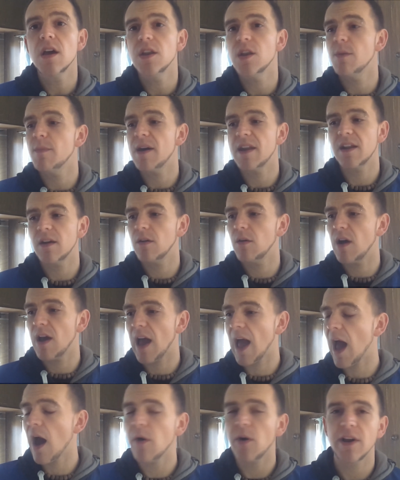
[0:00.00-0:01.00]
No matter
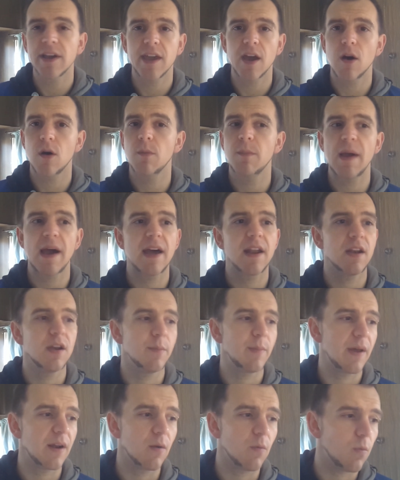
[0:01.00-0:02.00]
how I go about it,
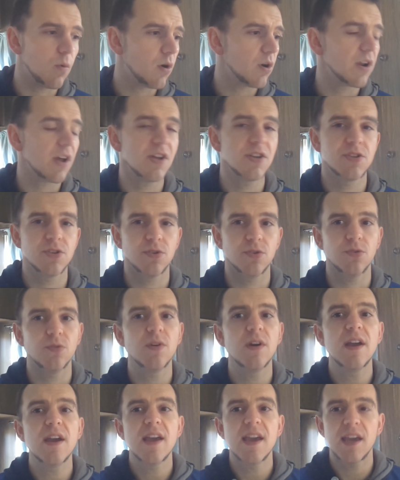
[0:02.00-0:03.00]
no matter what I do,